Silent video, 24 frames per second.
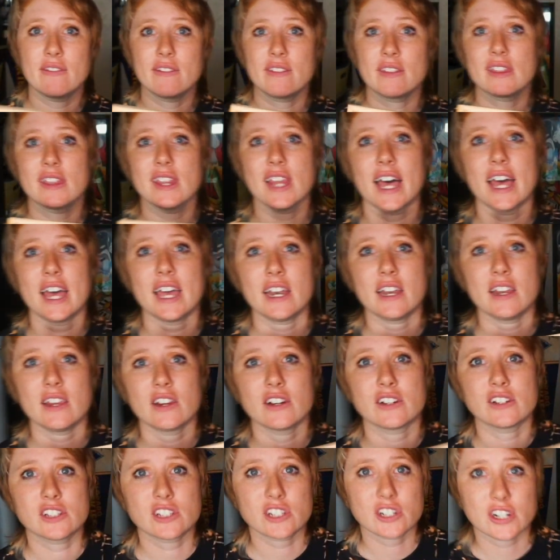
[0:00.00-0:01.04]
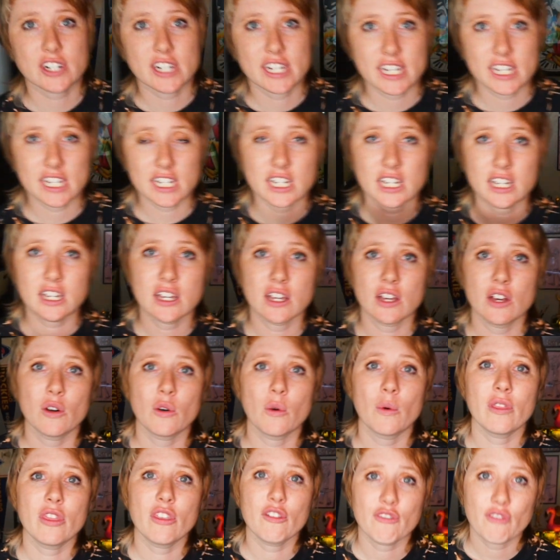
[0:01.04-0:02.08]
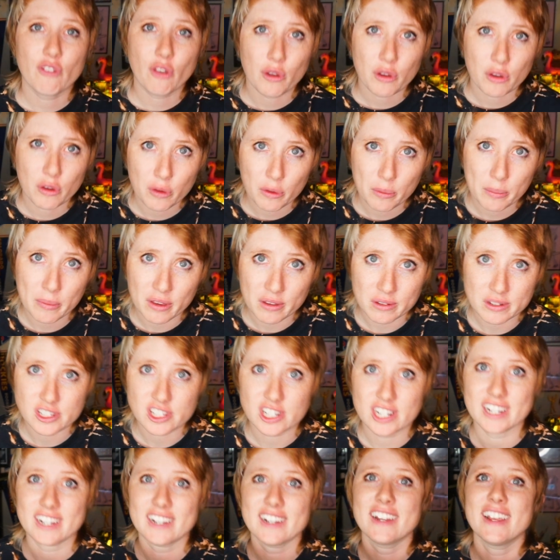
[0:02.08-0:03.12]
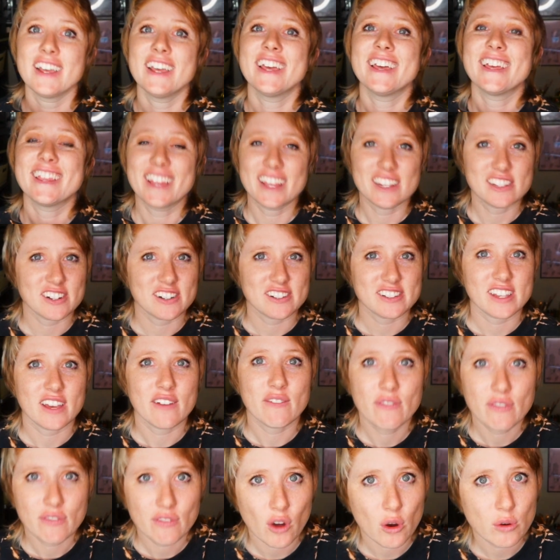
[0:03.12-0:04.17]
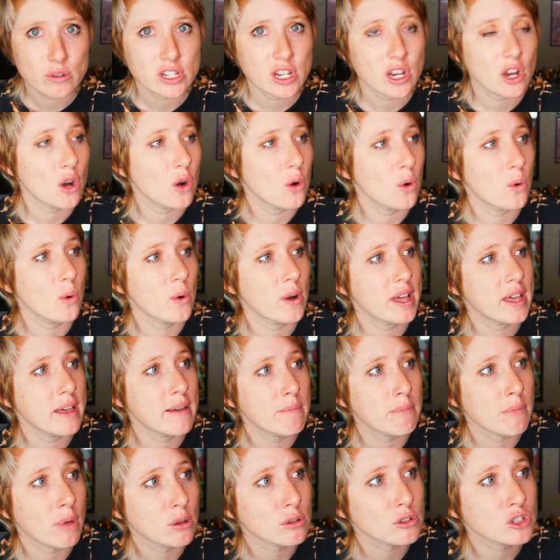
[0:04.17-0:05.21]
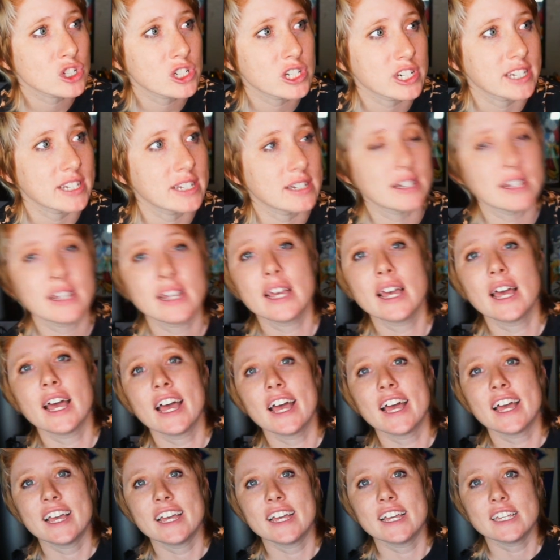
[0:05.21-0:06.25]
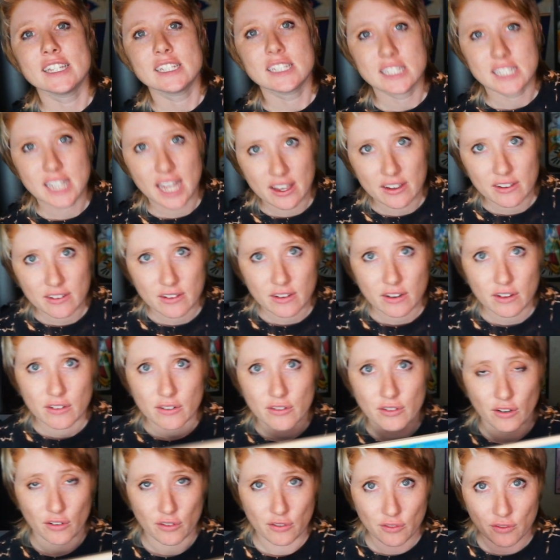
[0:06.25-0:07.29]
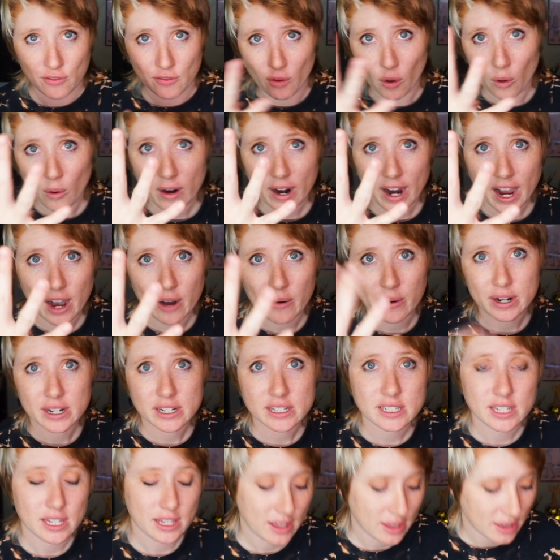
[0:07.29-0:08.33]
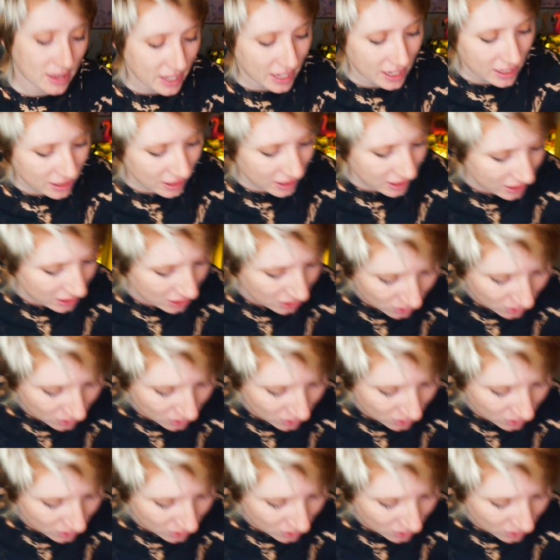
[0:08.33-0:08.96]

let your screen with the photo emulsion, that's hard to say, photo emulsion, set for 4 hours, then you